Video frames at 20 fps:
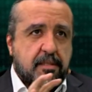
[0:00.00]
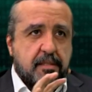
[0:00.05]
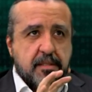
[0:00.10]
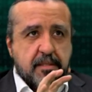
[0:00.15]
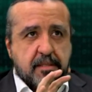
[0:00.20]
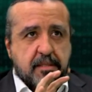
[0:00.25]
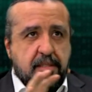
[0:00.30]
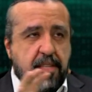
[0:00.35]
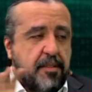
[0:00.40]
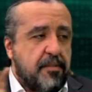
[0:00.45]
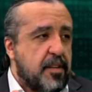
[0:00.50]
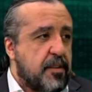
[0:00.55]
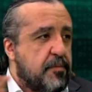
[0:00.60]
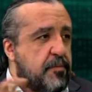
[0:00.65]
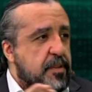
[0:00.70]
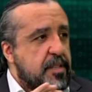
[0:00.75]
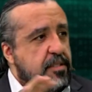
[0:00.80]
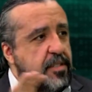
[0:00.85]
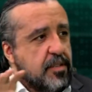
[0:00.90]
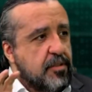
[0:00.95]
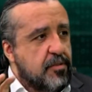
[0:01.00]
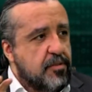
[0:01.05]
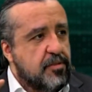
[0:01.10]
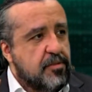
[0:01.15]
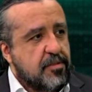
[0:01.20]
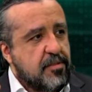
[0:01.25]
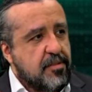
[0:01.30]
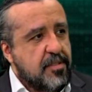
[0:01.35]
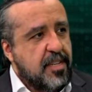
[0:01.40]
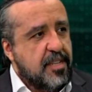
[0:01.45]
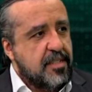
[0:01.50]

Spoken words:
cyber physics